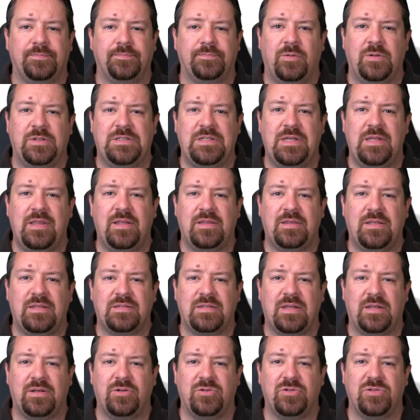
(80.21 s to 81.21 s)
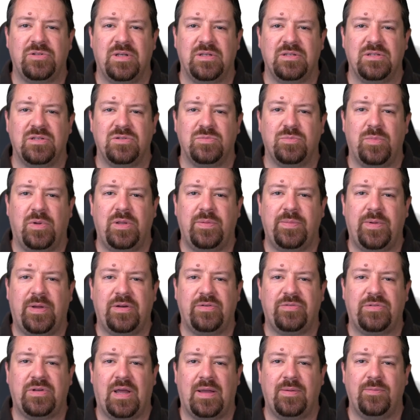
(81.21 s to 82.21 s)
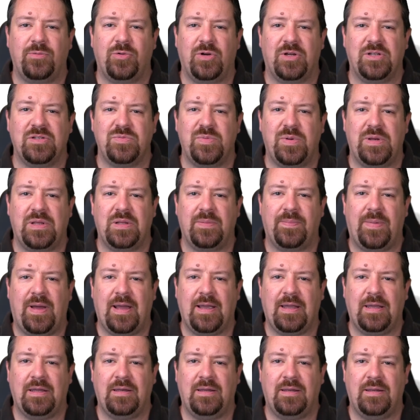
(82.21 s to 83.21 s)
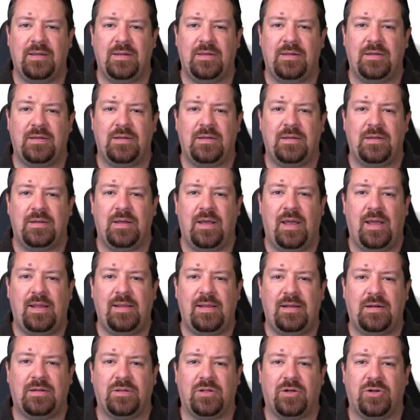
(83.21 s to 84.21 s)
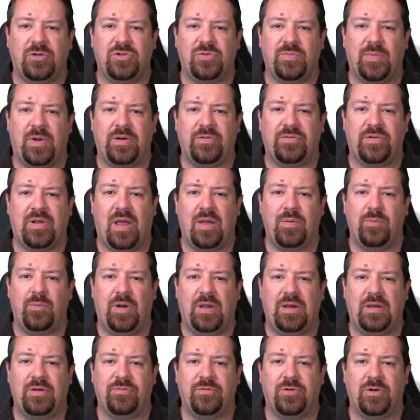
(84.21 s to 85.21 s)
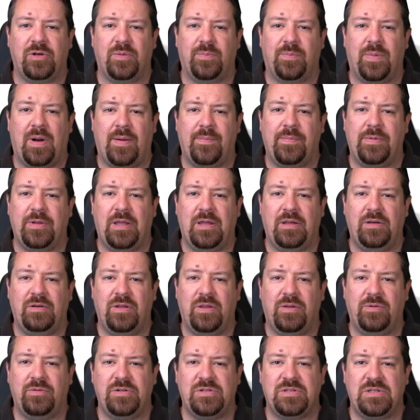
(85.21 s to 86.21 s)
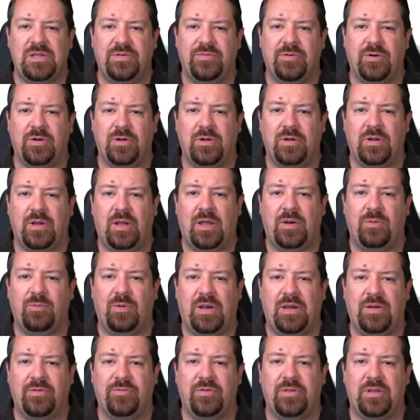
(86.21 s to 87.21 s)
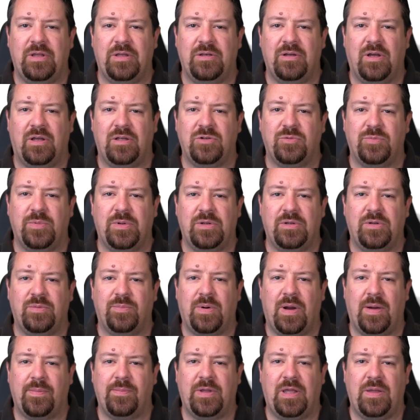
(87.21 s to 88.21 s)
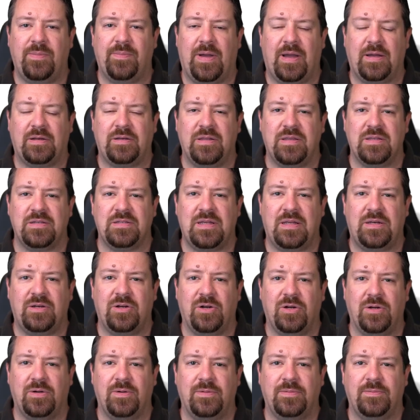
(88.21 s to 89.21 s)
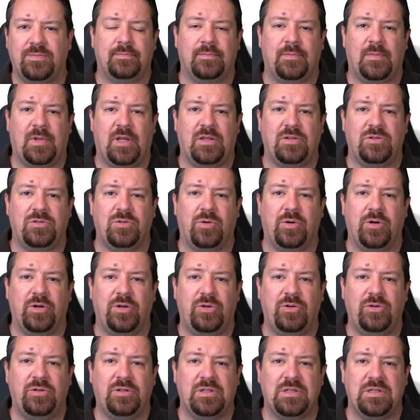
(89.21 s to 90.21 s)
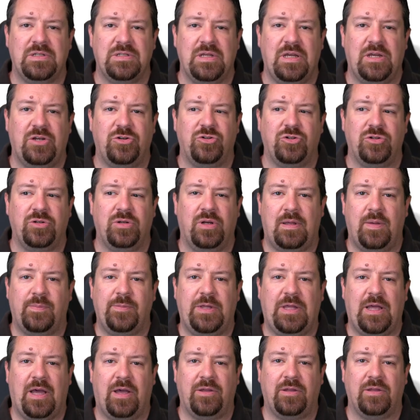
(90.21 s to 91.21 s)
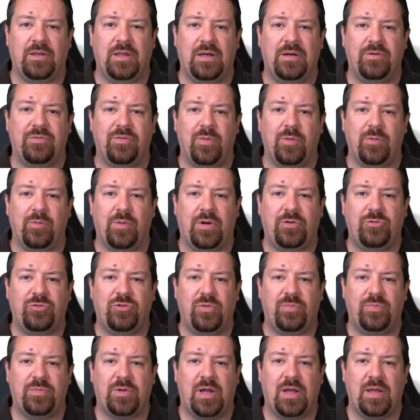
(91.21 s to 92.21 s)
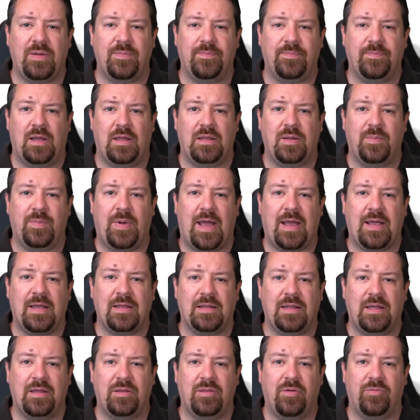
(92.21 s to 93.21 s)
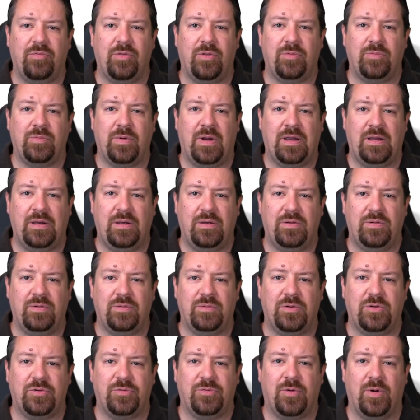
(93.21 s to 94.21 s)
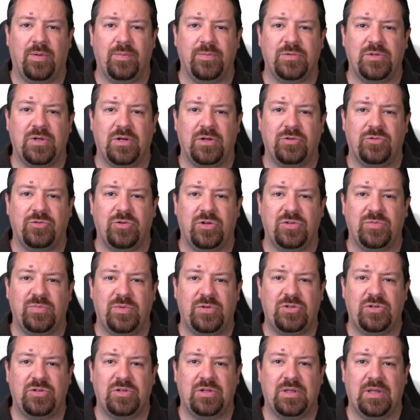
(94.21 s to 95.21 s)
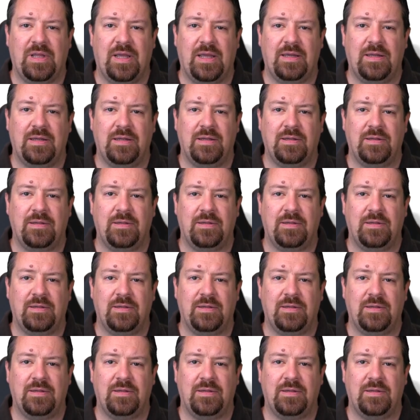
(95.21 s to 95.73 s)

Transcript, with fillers: We see that the sender spends a small amount of time transmitting the packet, and then a large amount of time waiting for it to propagate to the receiver and waiting for the acknowledgement to propagate back to the sender. So our utilization can be calculated from the round trip time and the packet length over the rate, which forms our transmission delay.